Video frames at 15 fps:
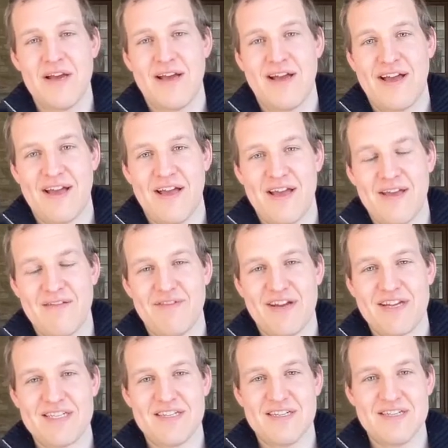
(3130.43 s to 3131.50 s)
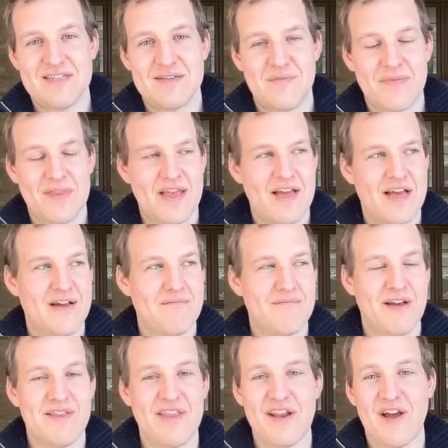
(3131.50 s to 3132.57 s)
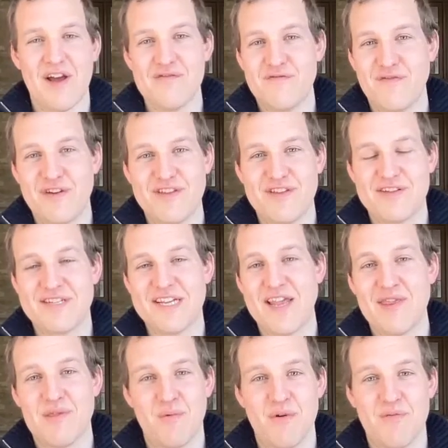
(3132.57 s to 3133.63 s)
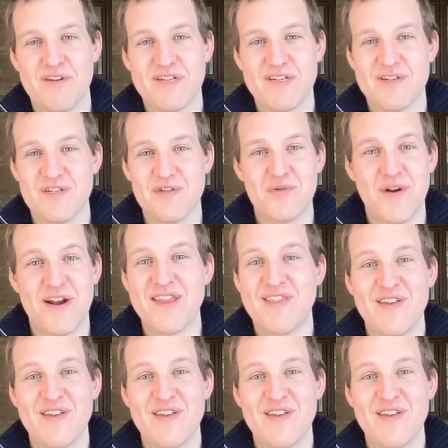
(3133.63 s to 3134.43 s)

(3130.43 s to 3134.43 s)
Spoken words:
invested. And then hopefully the 10th one returns you 20,